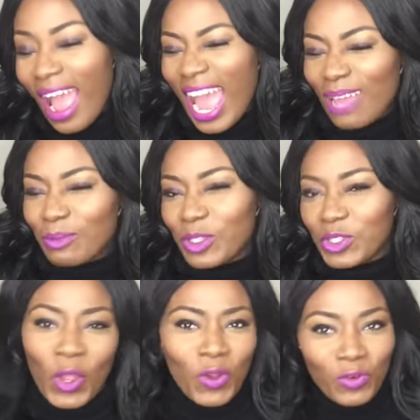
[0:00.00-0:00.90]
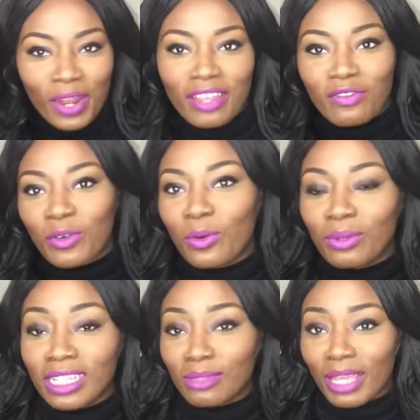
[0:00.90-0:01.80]
I am so grateful.
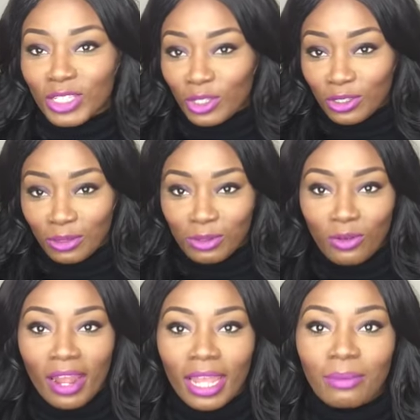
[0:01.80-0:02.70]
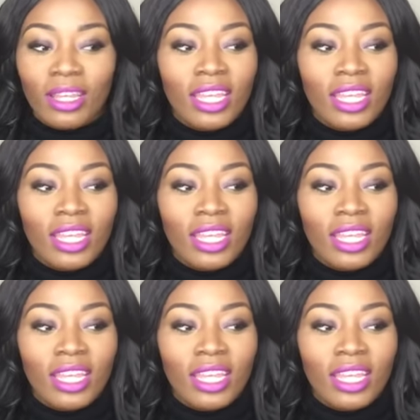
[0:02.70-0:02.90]
Please make sure you subscribe.